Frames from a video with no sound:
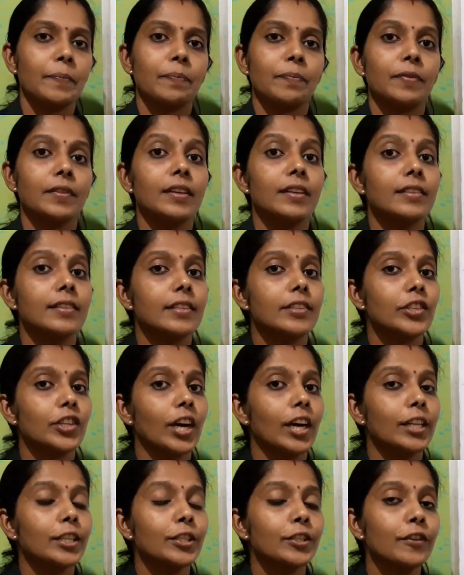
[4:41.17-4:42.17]
there is a
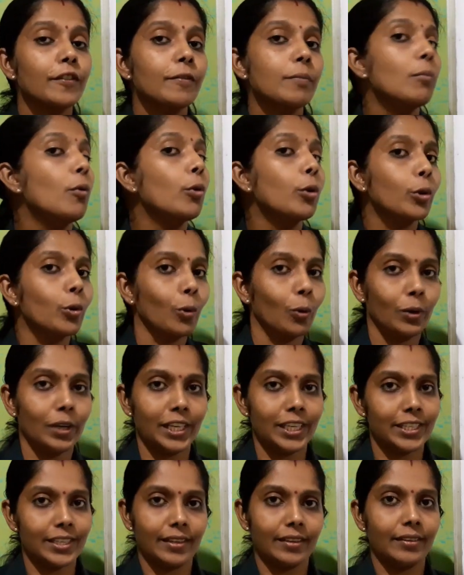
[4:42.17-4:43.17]
chance of more
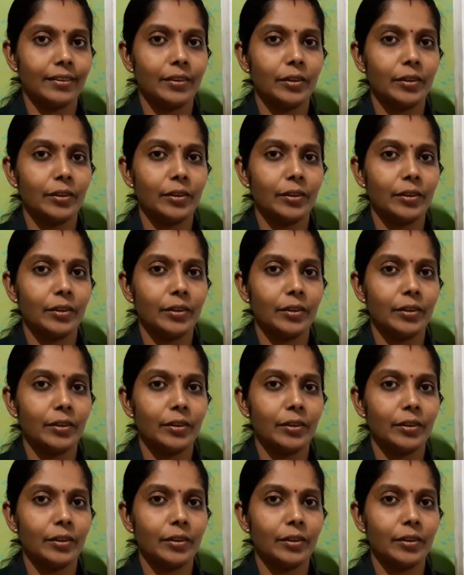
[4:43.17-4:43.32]
collision.